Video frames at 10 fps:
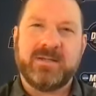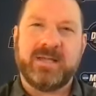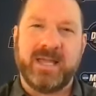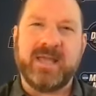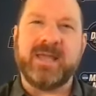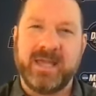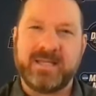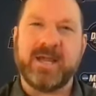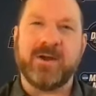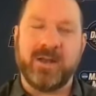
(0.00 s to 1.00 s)
Yeah,
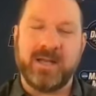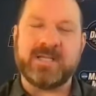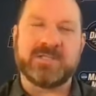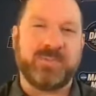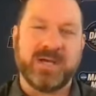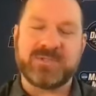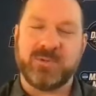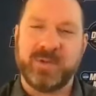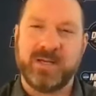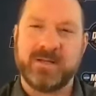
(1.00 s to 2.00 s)
Caroline. He's
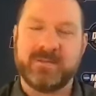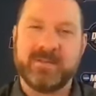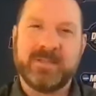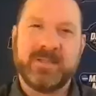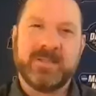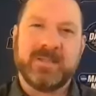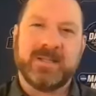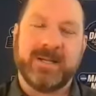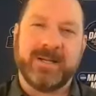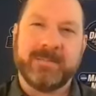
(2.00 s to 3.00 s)
special, man.
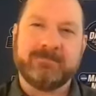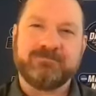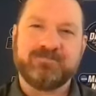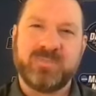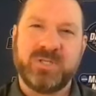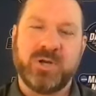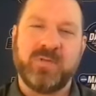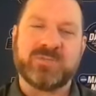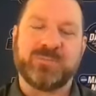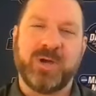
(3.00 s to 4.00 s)
You know,
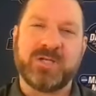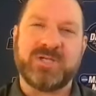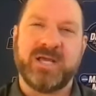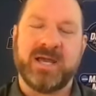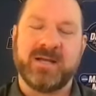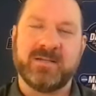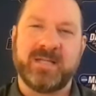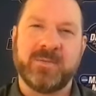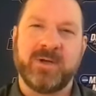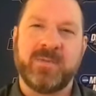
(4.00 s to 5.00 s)
they spread you out.
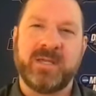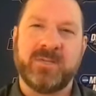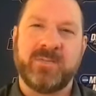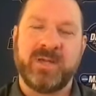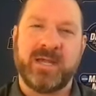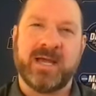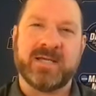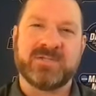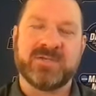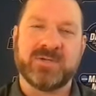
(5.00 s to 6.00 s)
They run the NBA
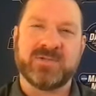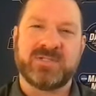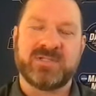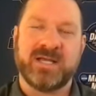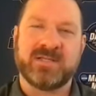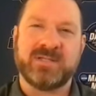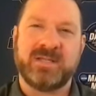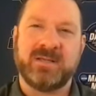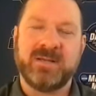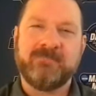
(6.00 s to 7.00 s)
ISOs and sets, and
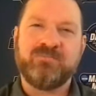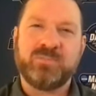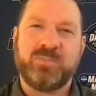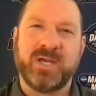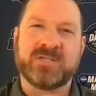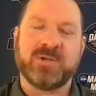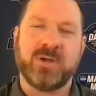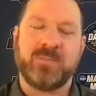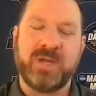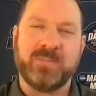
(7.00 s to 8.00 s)
he picks
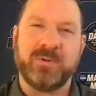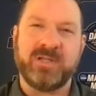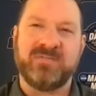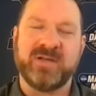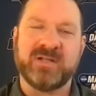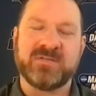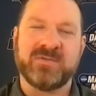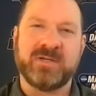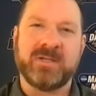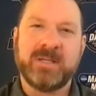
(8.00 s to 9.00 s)
on people
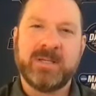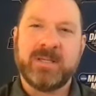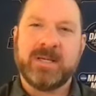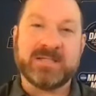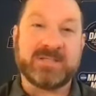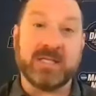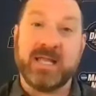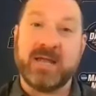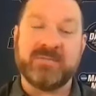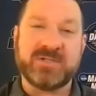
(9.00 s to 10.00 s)
defensively. I see a
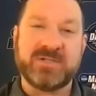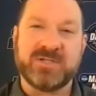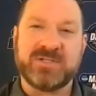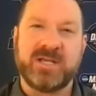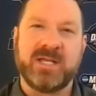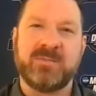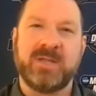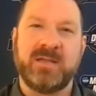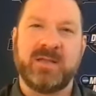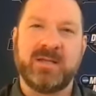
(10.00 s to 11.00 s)
lot in this year's team.
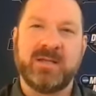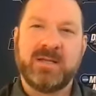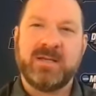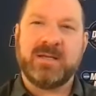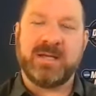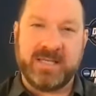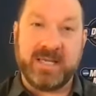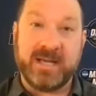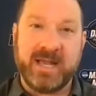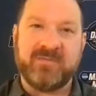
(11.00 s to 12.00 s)
They
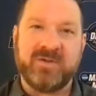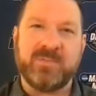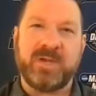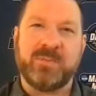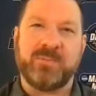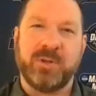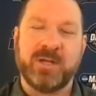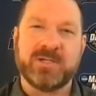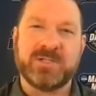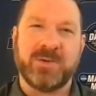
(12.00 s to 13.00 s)
again, have NBA
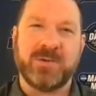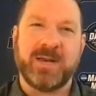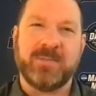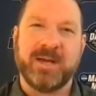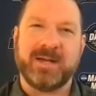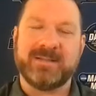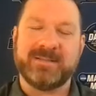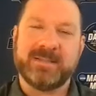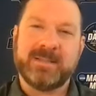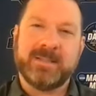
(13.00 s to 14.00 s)
players, no doubt about
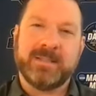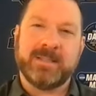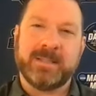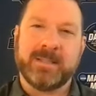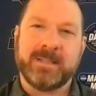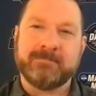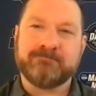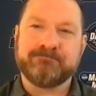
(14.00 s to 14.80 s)
it.